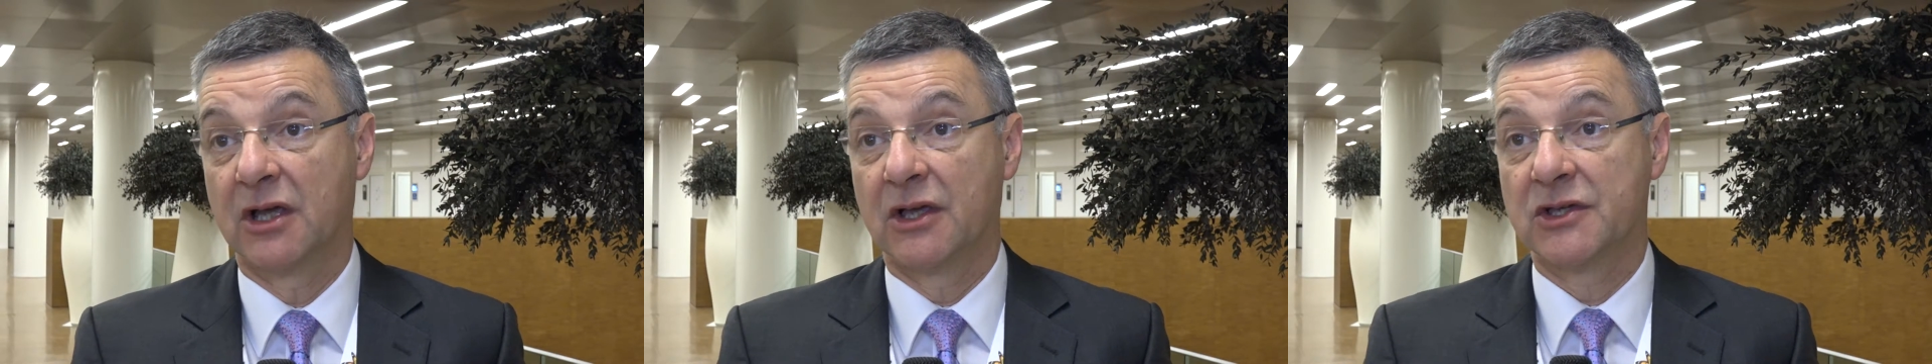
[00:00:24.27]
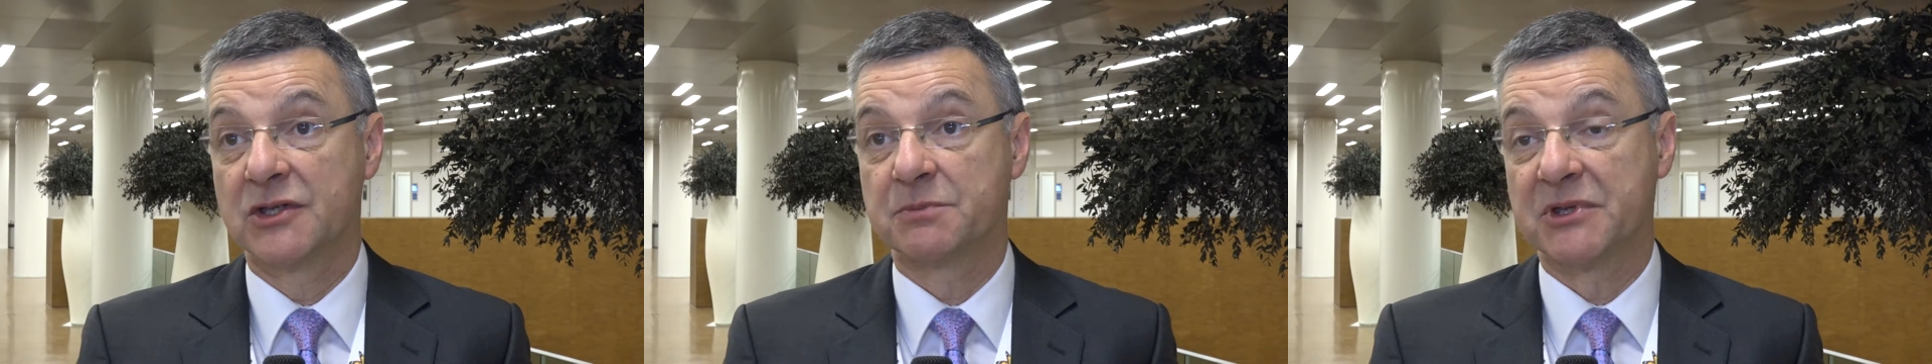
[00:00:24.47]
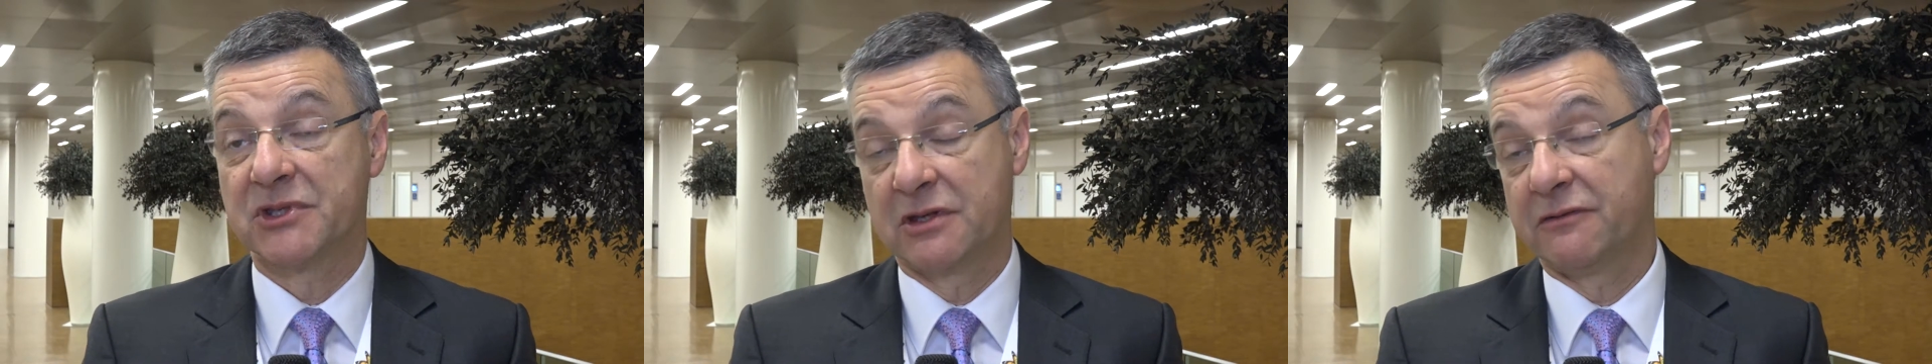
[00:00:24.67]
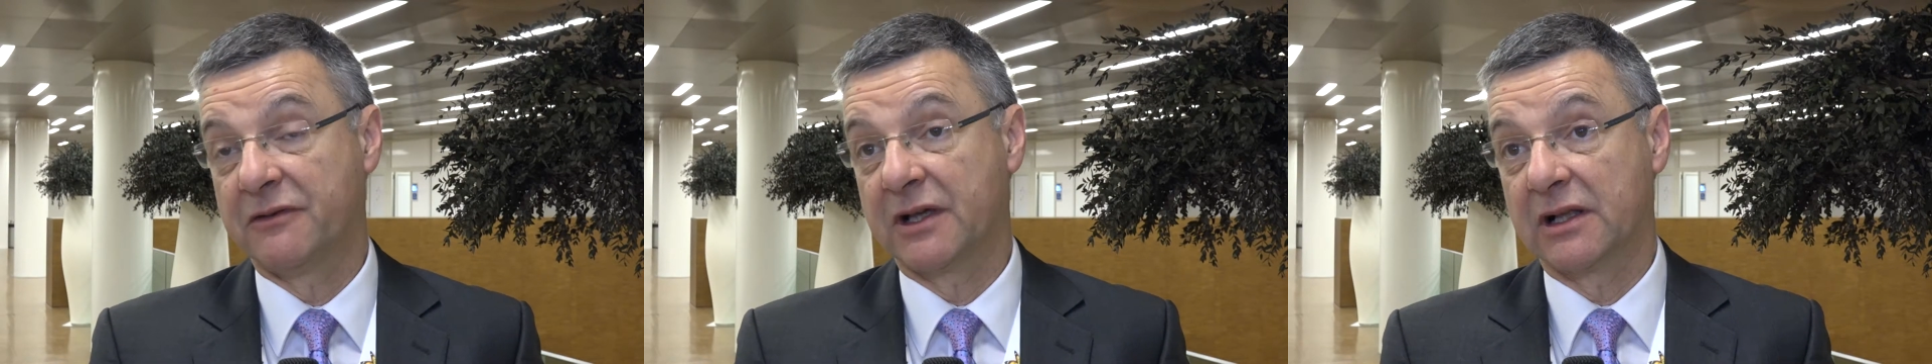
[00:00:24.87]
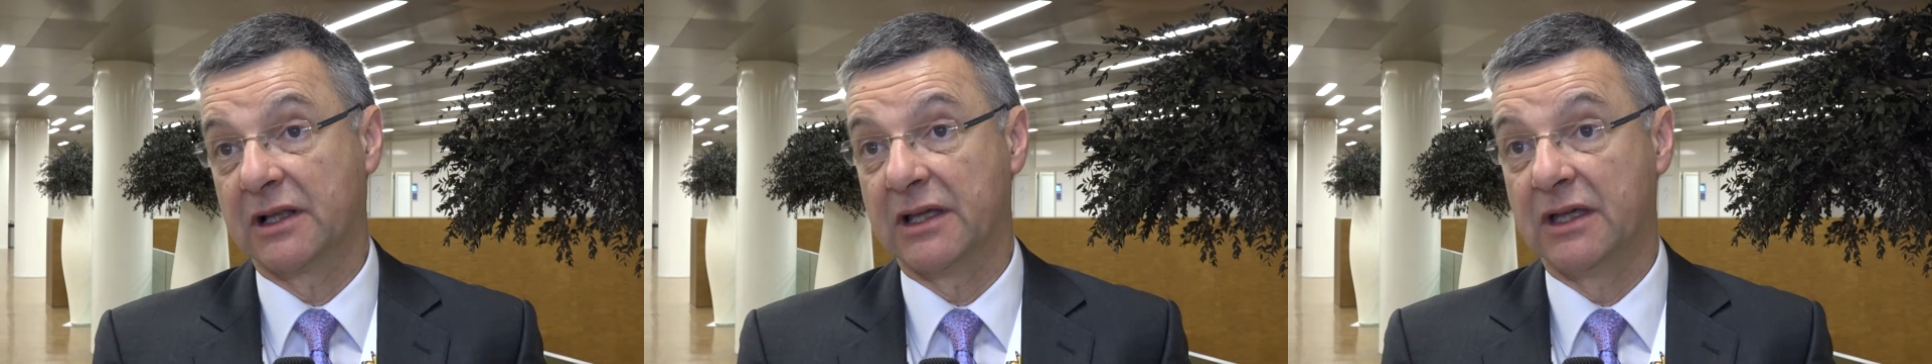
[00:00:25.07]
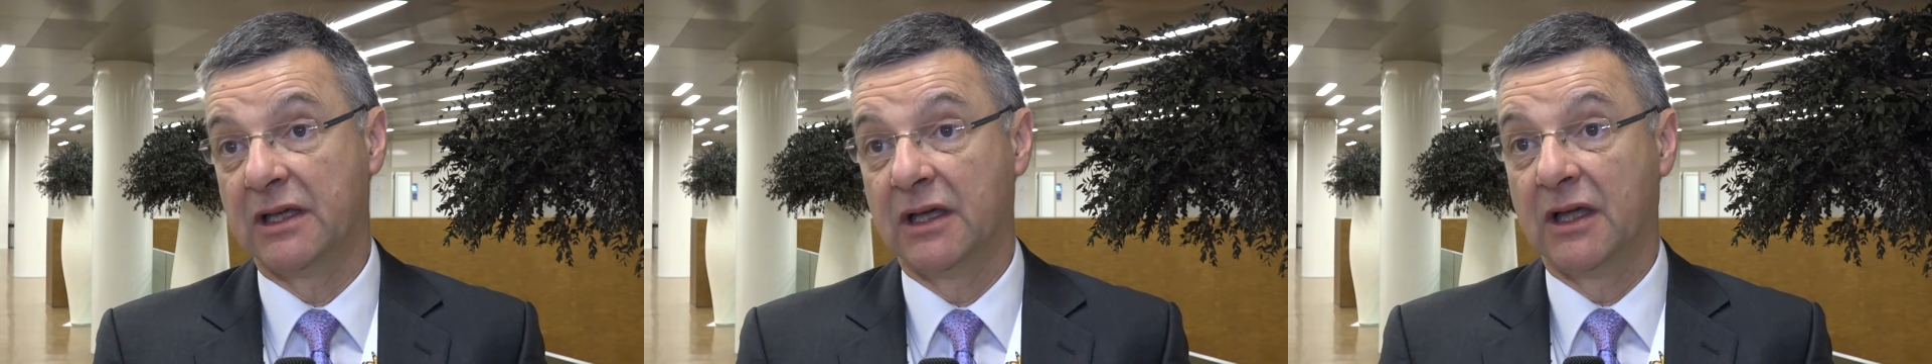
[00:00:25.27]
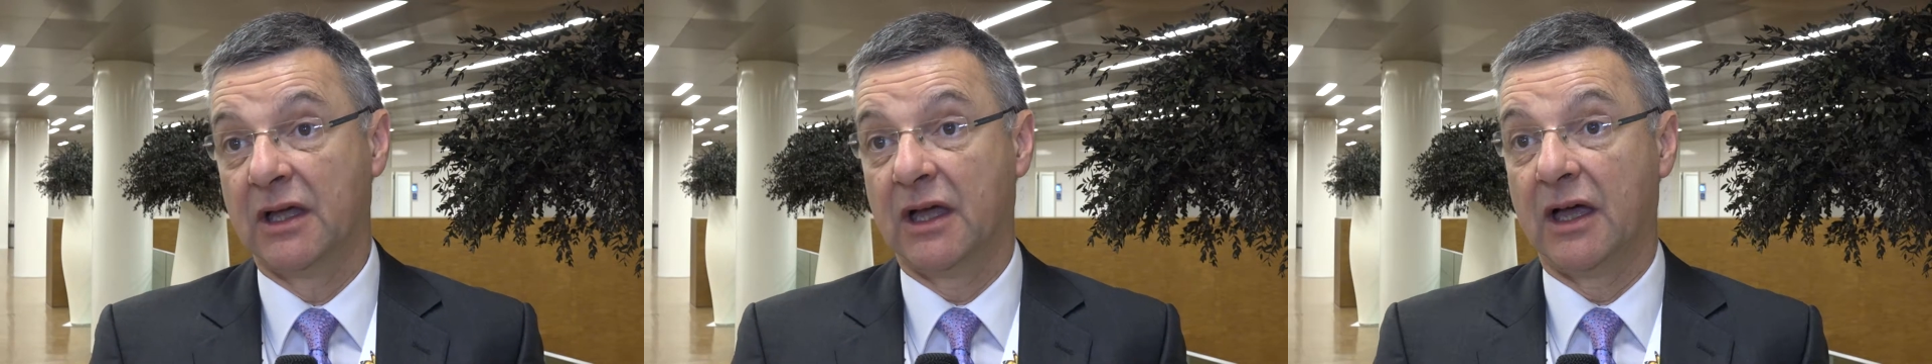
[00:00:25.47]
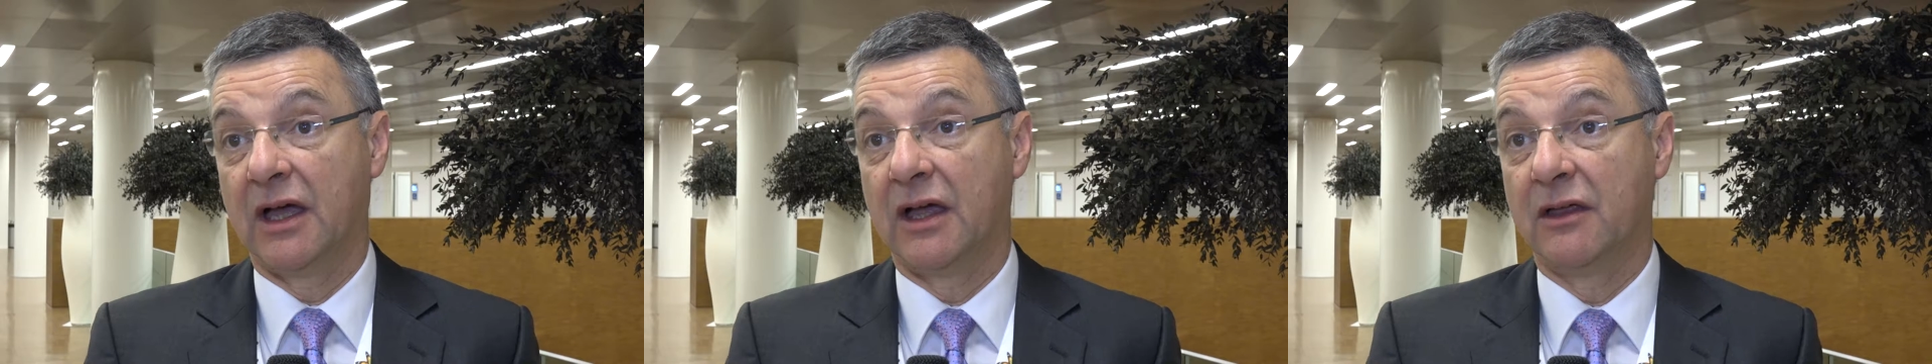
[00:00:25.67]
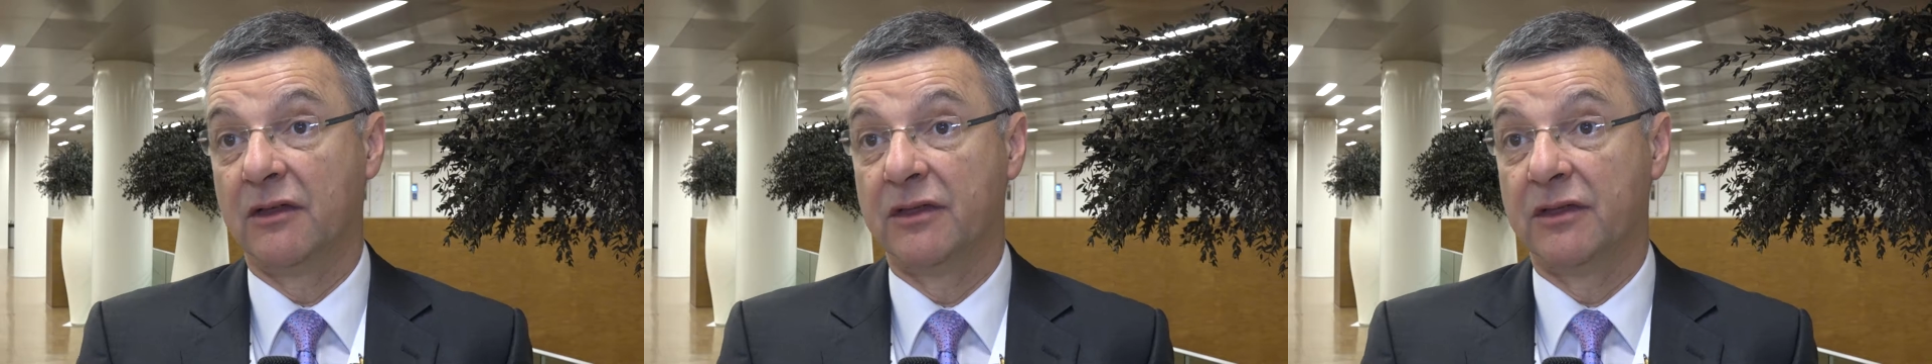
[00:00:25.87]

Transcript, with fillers: specifically uh,